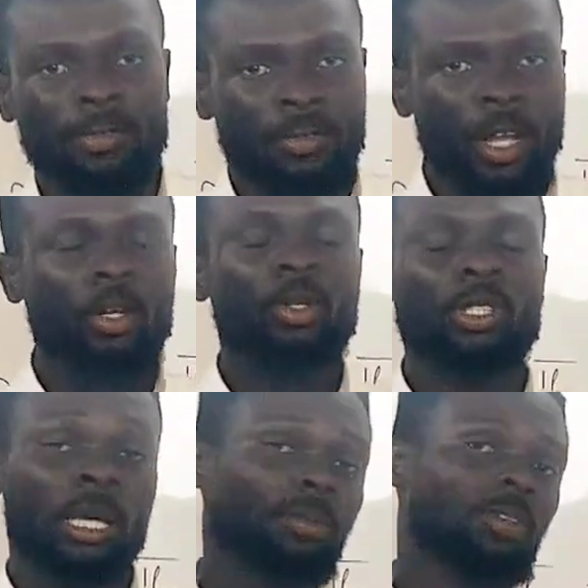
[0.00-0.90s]
fellow
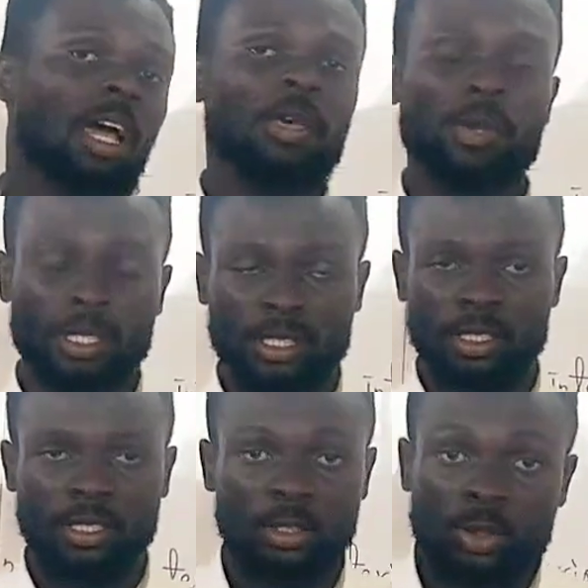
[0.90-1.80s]

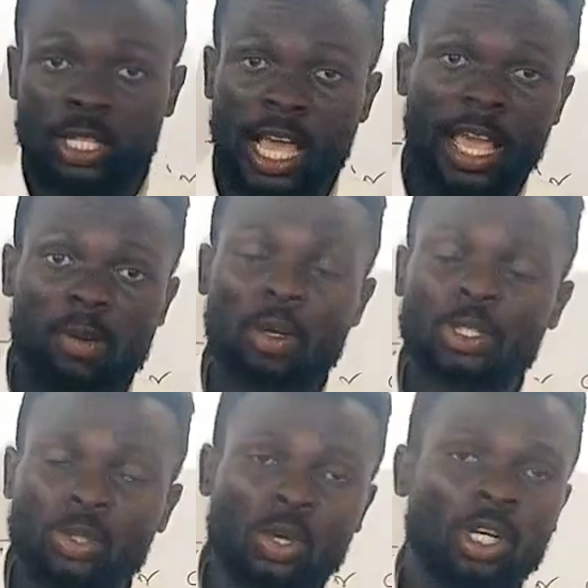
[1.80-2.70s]
subscribers. Today, we
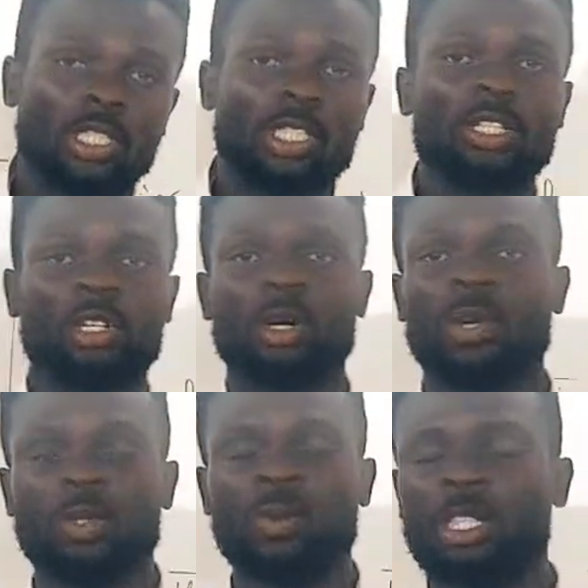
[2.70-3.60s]
want to continue
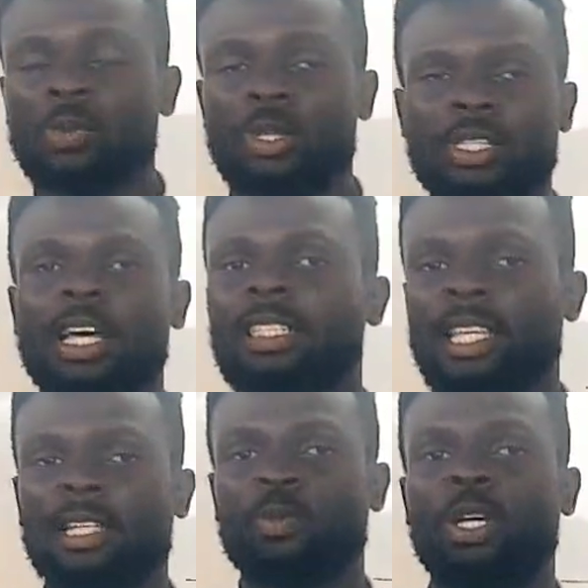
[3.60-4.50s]
with what we
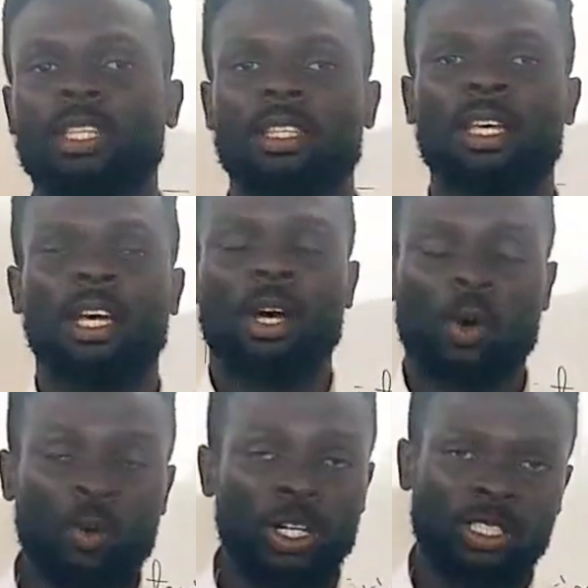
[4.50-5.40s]
started with,
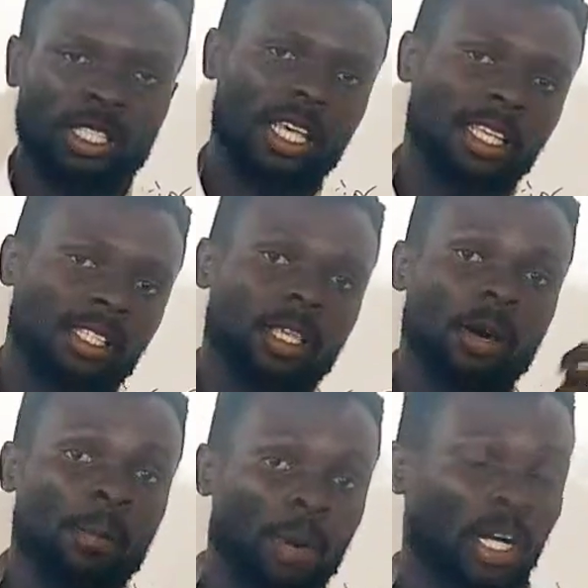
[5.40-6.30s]
which
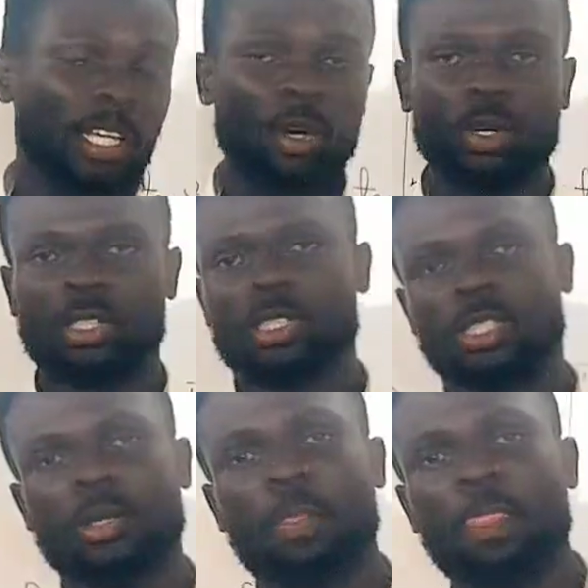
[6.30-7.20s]
is polygons.